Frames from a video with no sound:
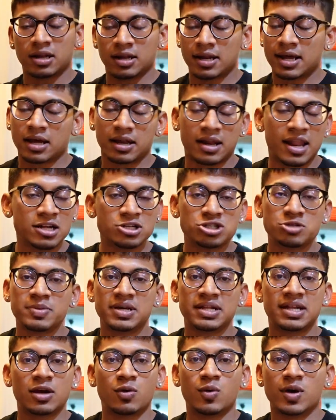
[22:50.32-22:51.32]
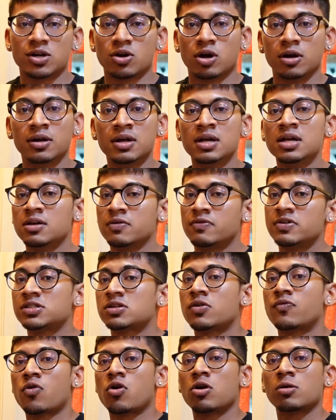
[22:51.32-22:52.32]
like a lunch meeting or whatnot.
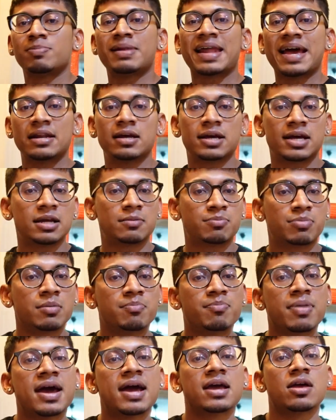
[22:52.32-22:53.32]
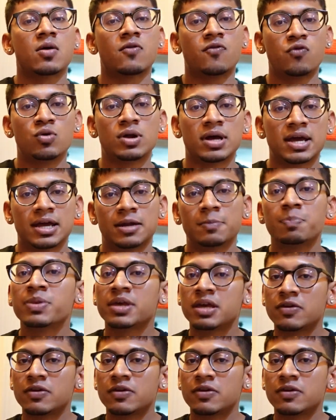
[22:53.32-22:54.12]
First of all, plan ahead, prepare your food ahead.